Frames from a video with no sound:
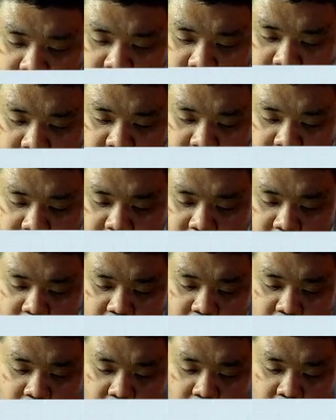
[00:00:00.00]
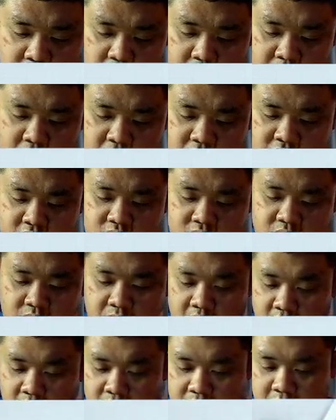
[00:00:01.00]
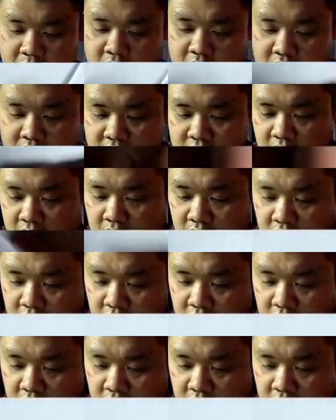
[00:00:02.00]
that's what I'm going to do. Pierce through the bottom cardstock